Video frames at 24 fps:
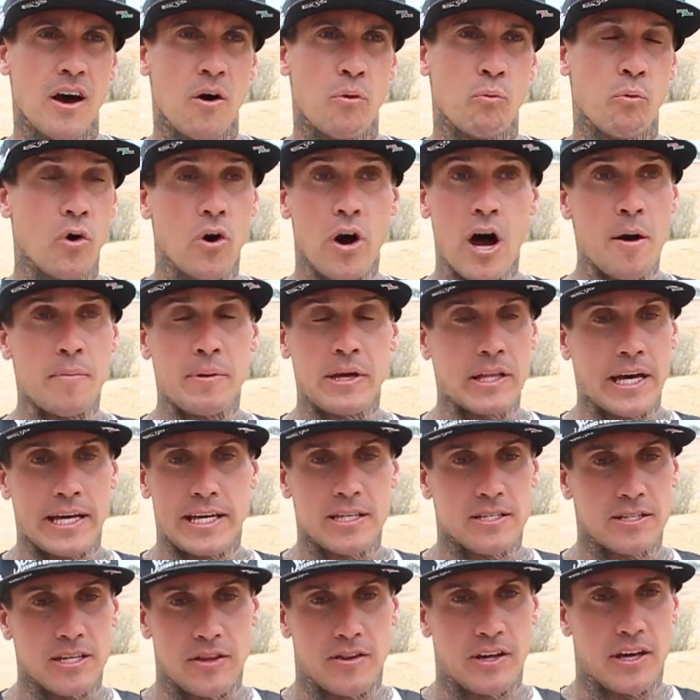Well, I mean, like
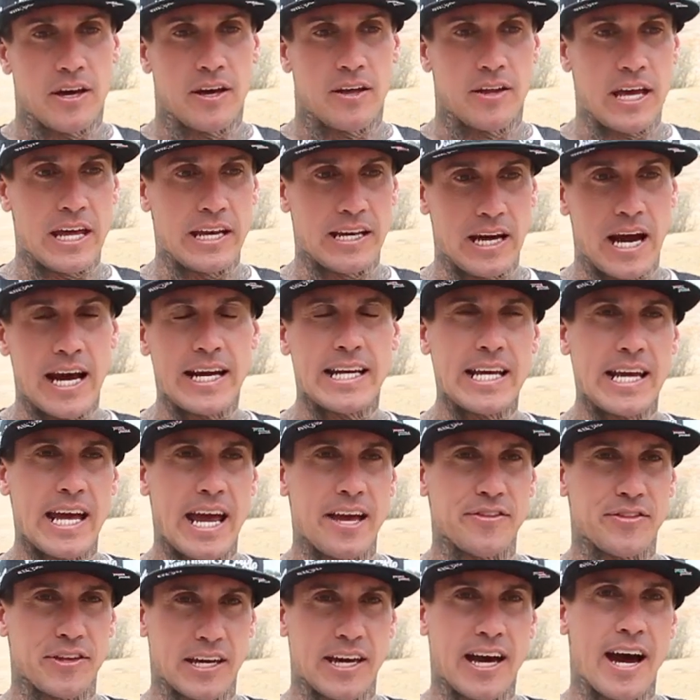I said, the in
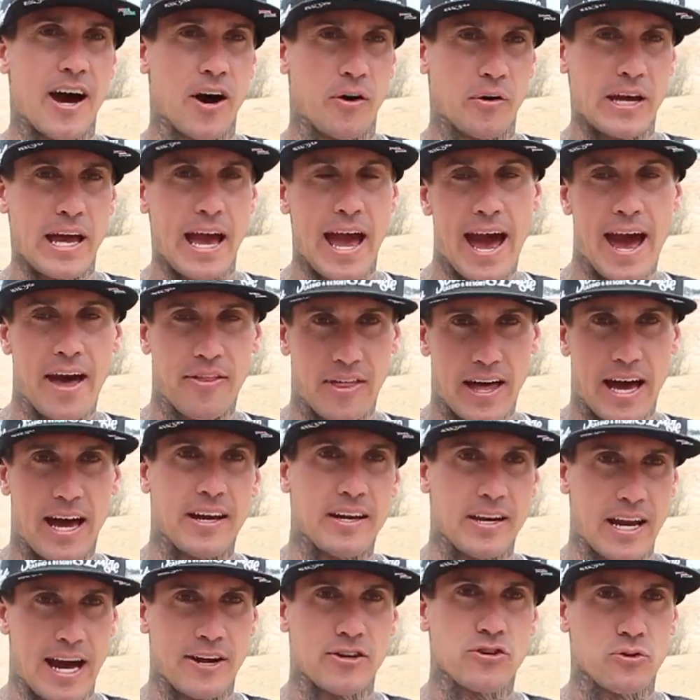'98 the Kawi had
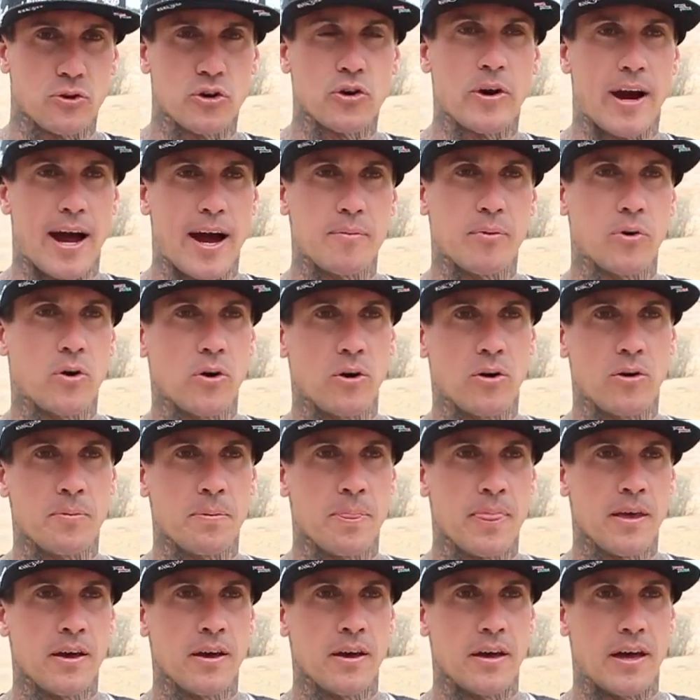that natural grab hole,
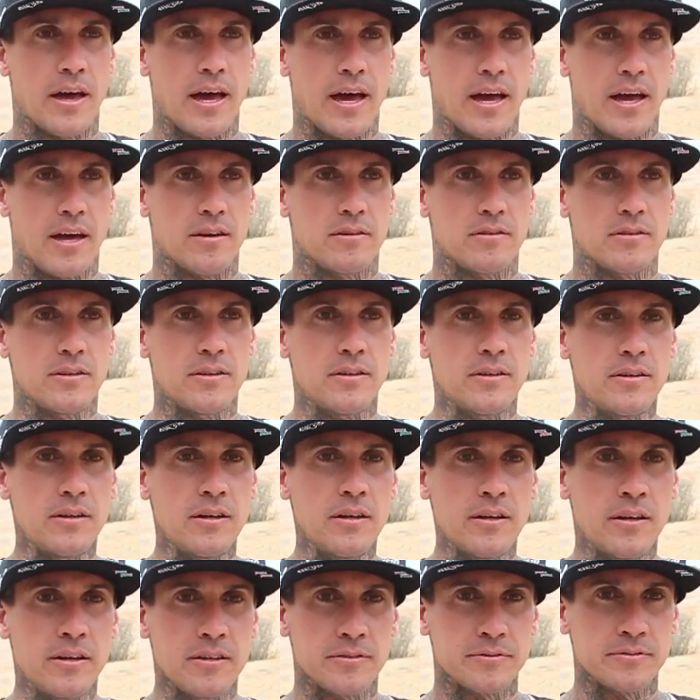yeah. and but it was
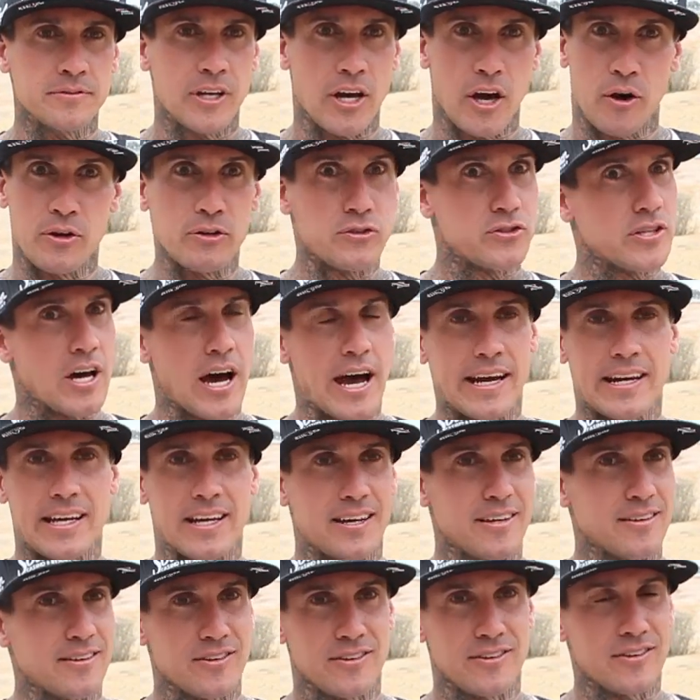little. I mean, was tiny.
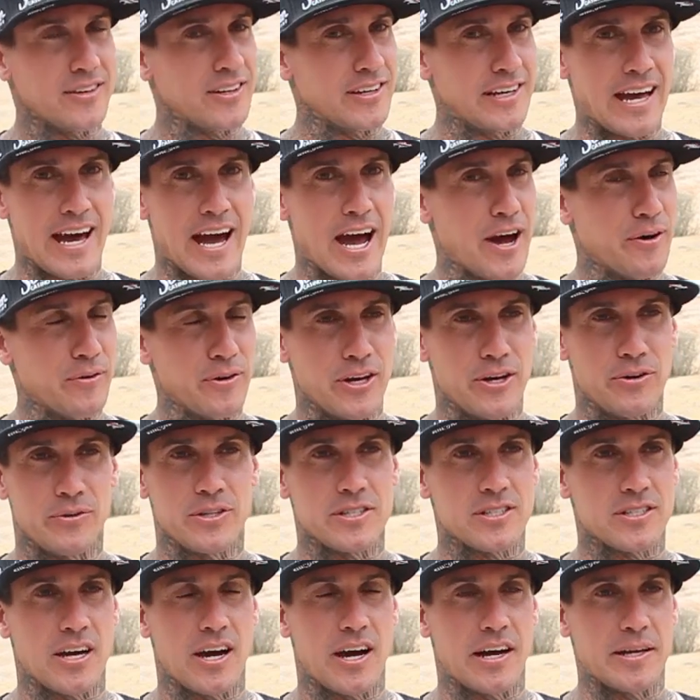Yeah, it, it,
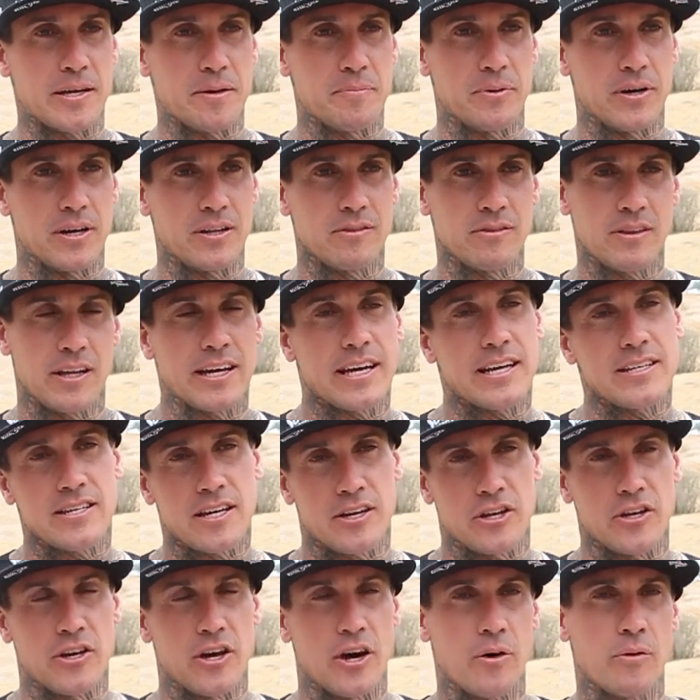was tiny. But like I
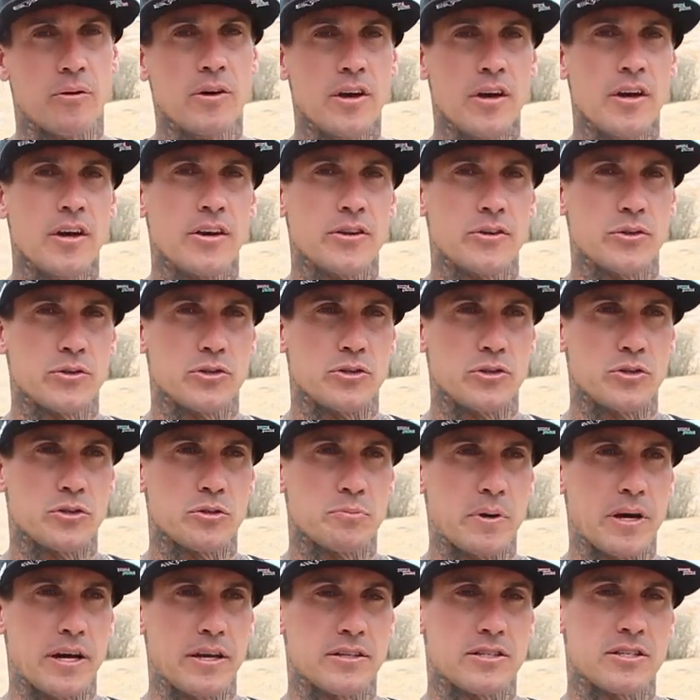said, you know, you, you
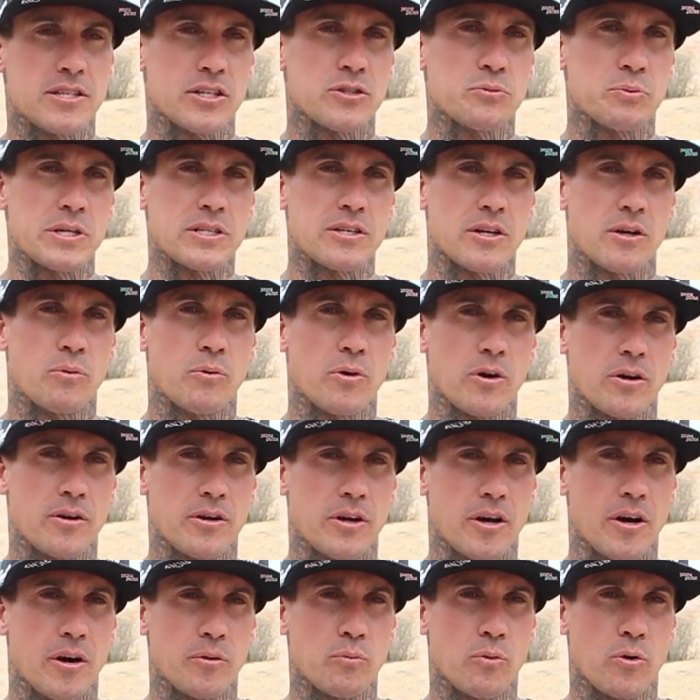spend six weeks on a warp,
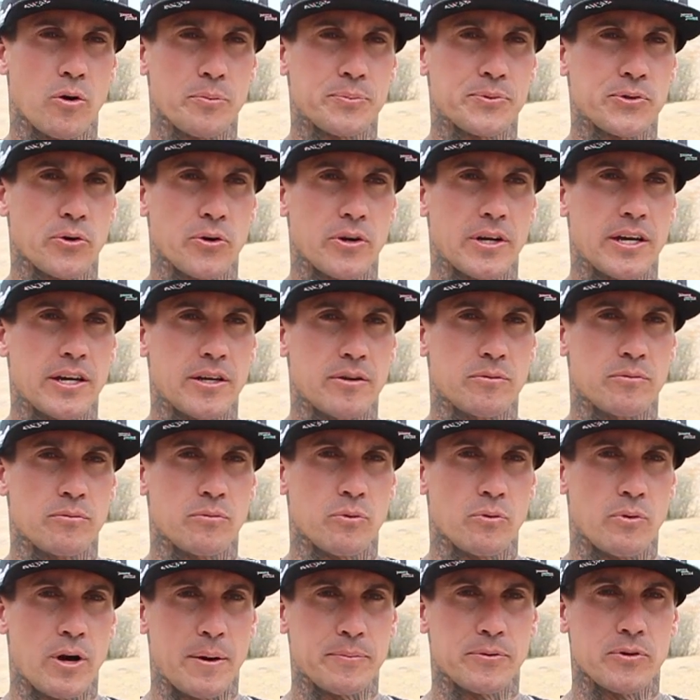on warp tour
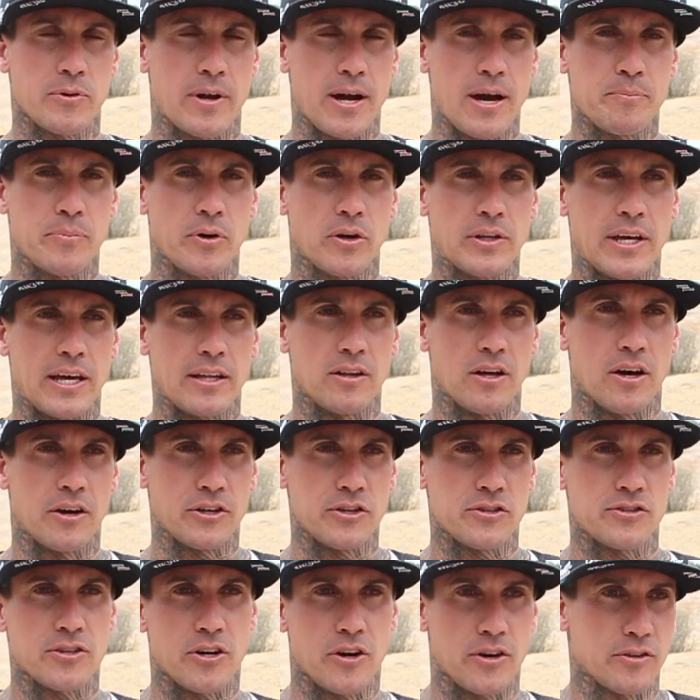hitting ramp to ramp all day long.
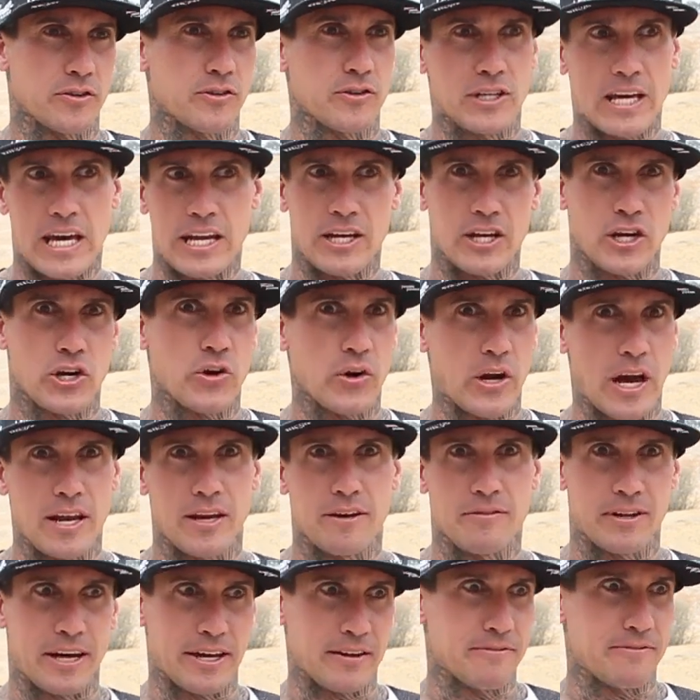You start getting
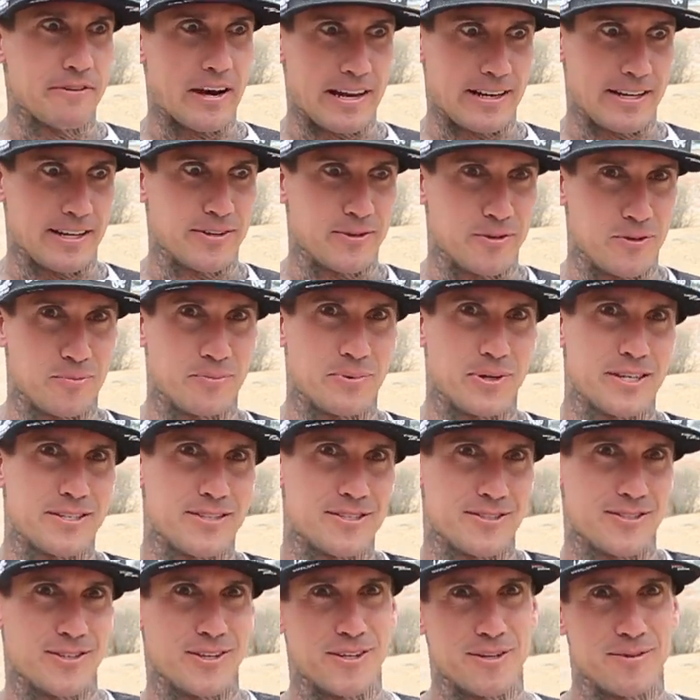creative, like finding new
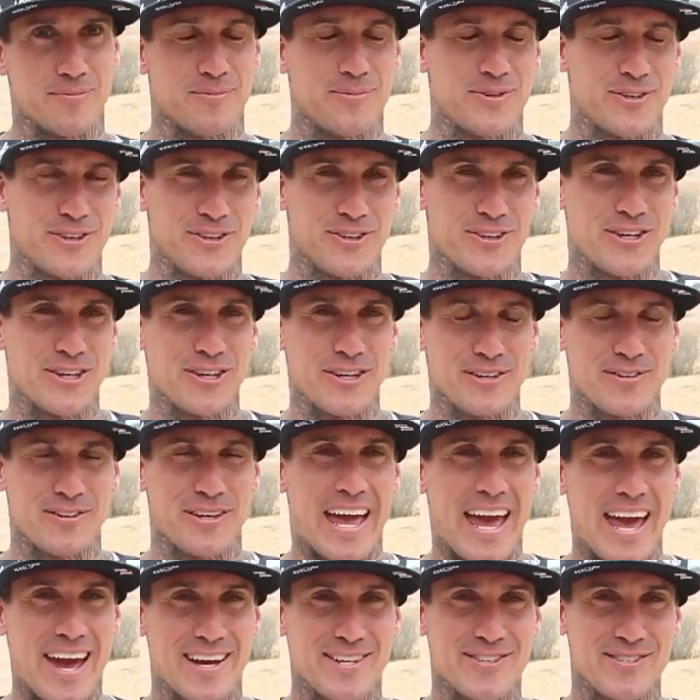places to hook
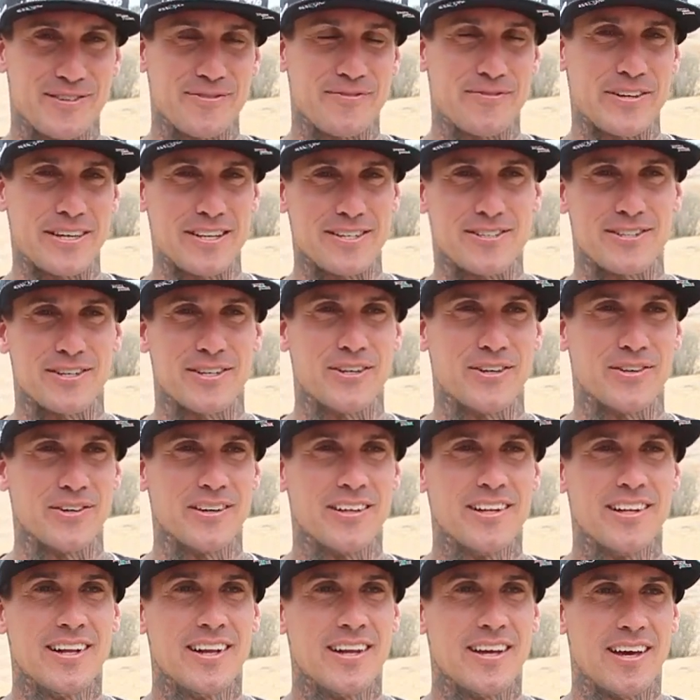hands and feet to,
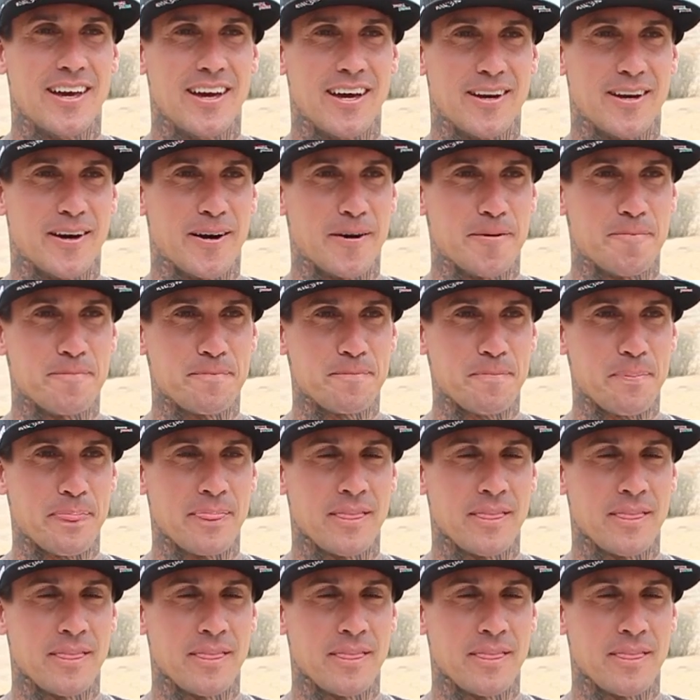wow. and um,